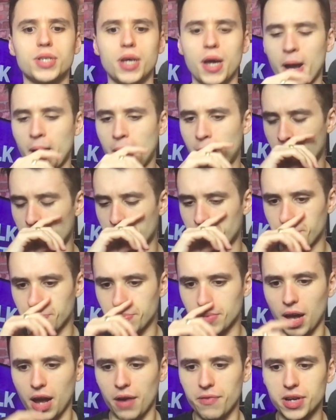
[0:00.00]

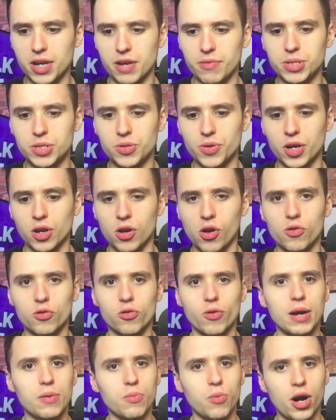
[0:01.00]
that I think have been doing a lot of
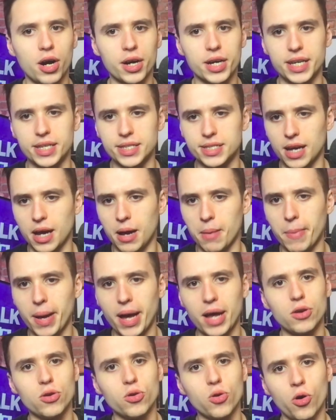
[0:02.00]
great work is
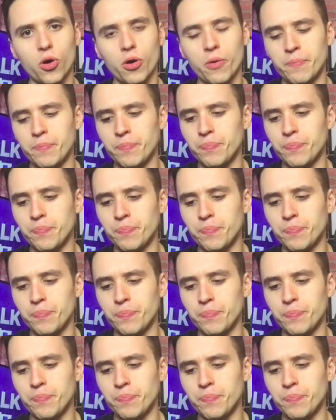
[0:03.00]
Matt Law.